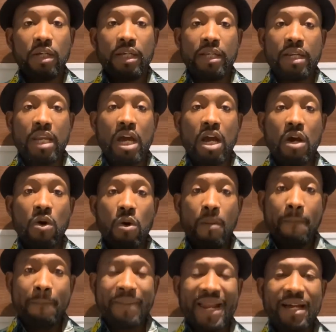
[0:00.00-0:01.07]
Now,
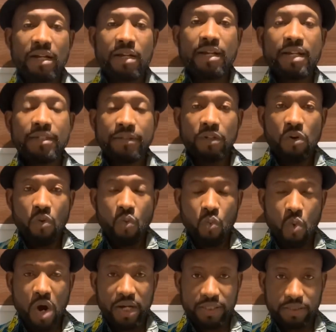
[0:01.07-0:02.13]
plank
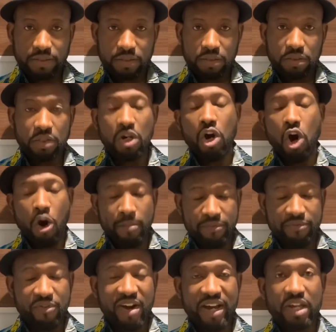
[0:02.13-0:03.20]
one, or
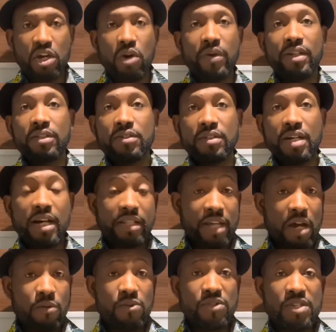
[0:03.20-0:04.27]
before I go into that,
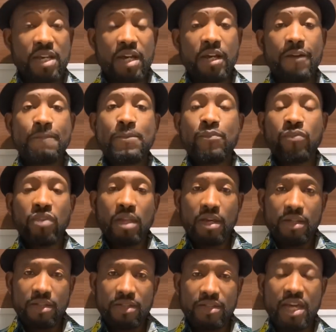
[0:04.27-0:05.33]
I will say
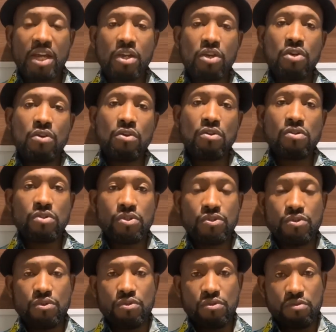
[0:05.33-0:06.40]
thank you
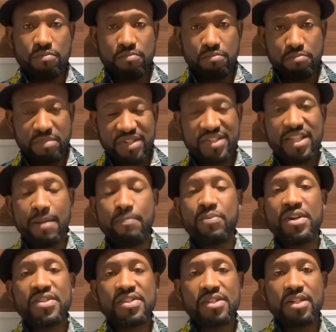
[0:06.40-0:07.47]
to Mr.
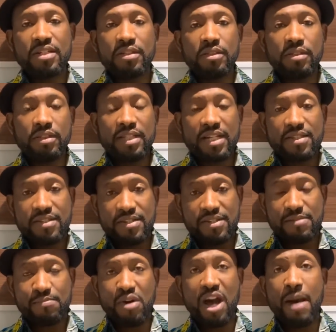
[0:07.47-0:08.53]
President, that is
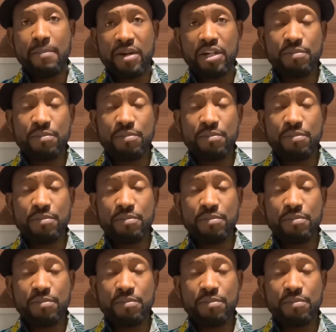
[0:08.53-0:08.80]
Muhammadu